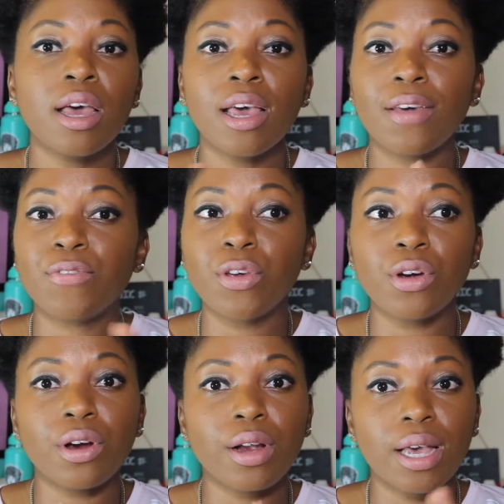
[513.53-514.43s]
if
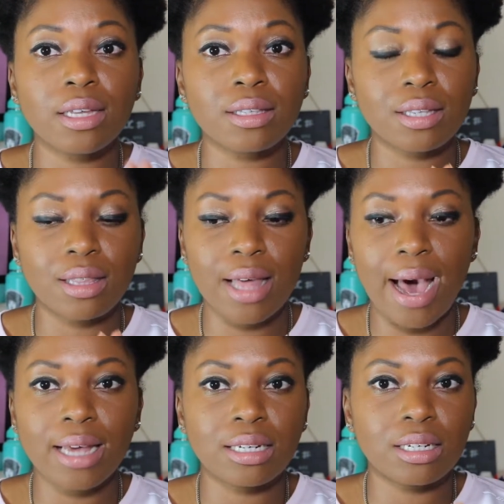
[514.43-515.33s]
you're into
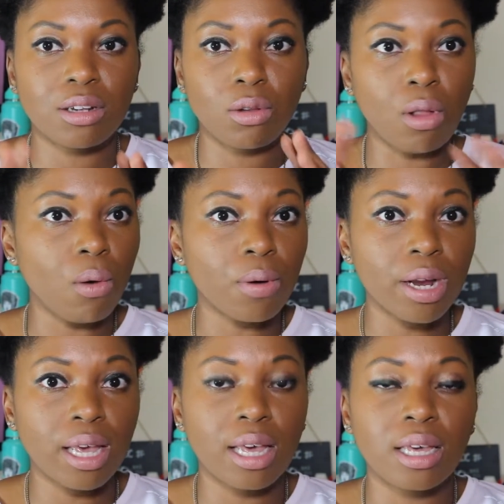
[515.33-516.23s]
that lower
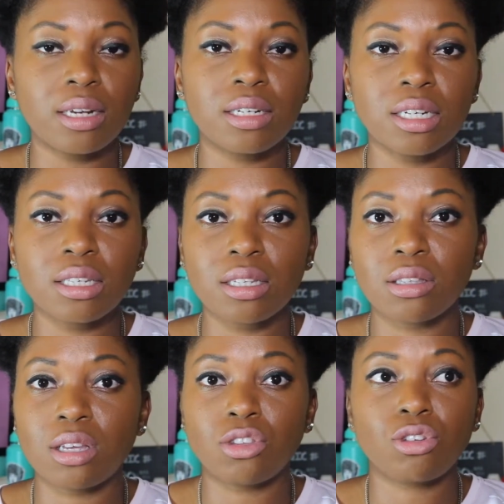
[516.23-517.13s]
end
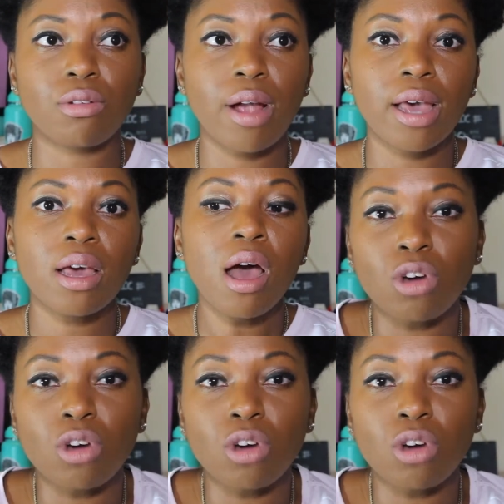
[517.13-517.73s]
distance, that's great.